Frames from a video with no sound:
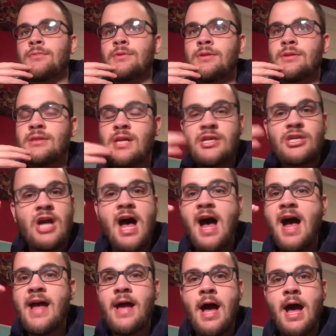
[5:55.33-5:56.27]
such
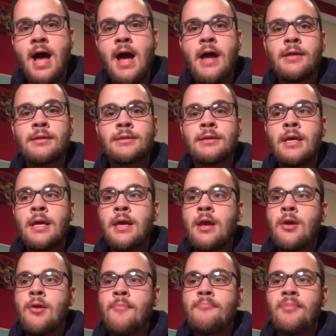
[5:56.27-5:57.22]
high highs,
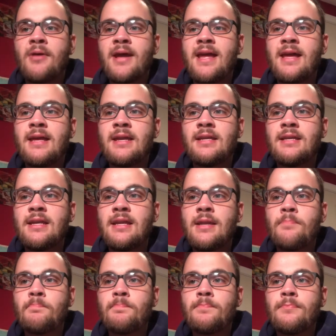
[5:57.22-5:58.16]
but it's
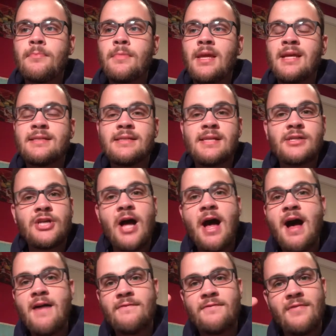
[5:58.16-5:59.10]
such a
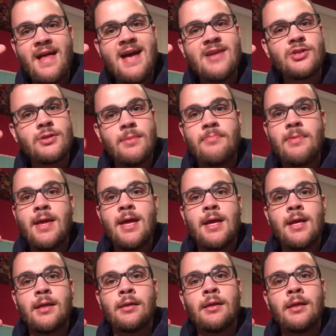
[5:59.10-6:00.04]
hot flash in the
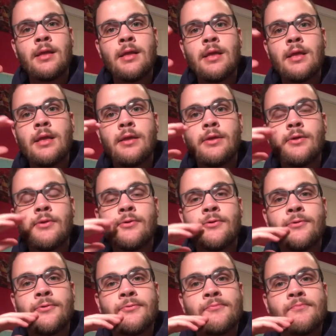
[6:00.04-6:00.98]
pan,
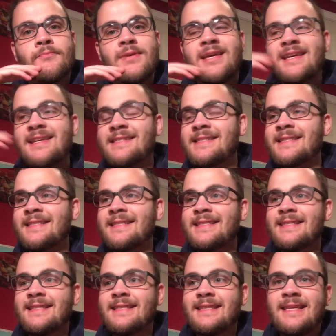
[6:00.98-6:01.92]
because
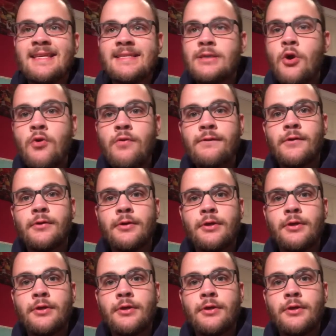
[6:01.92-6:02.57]
it's over,